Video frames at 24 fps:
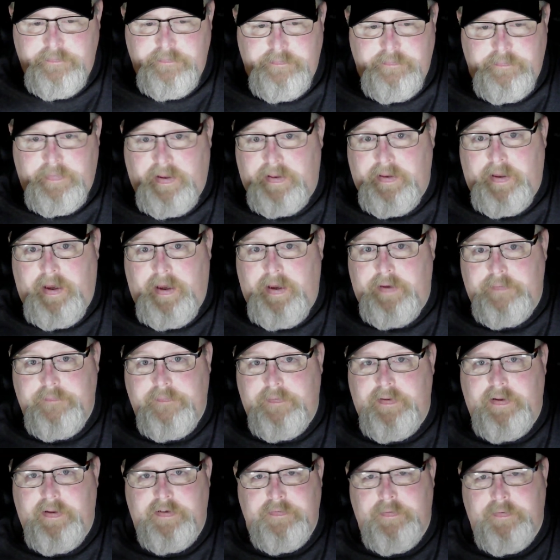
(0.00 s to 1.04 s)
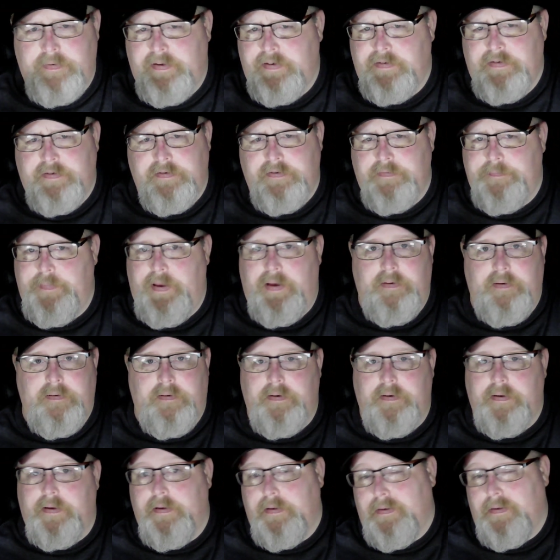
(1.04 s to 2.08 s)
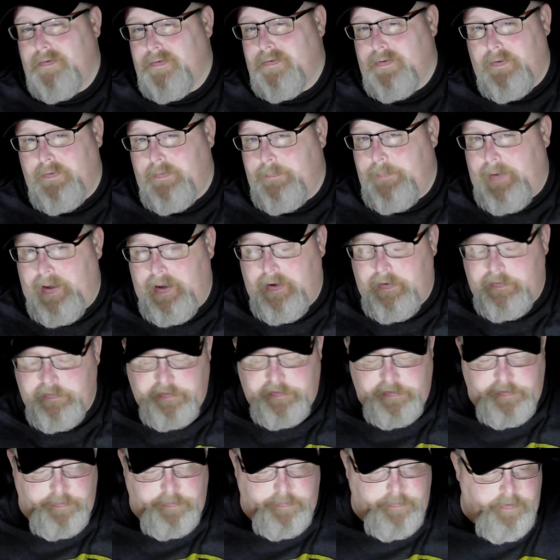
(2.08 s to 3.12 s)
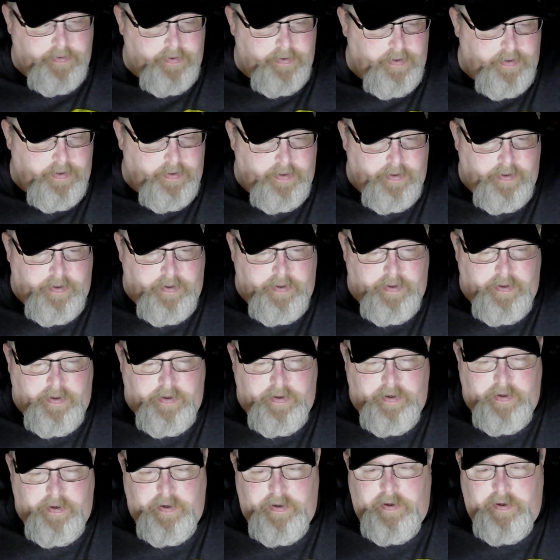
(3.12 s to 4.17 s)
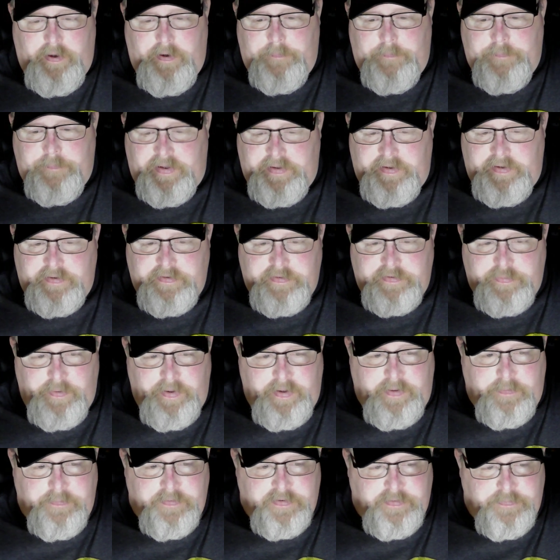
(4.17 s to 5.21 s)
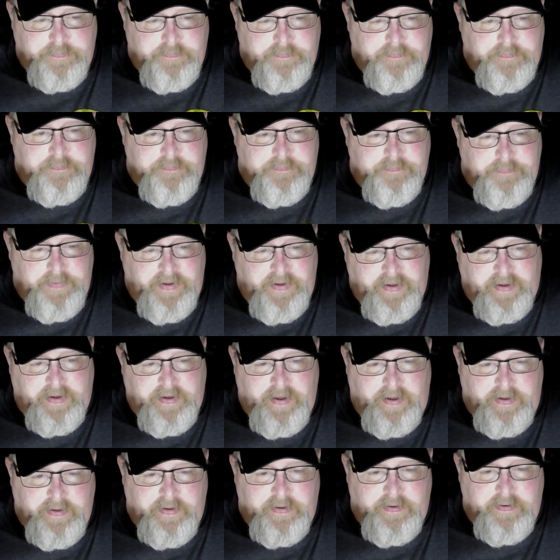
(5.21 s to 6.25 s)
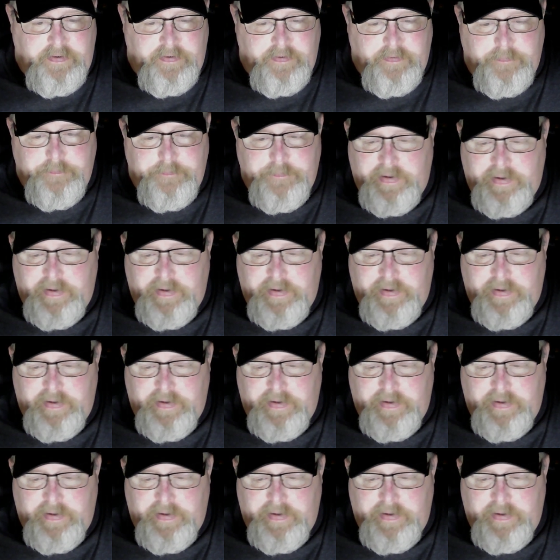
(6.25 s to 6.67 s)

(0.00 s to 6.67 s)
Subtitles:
my life, and that's what this is Beyond Click and Cliff all about. So, but this week was been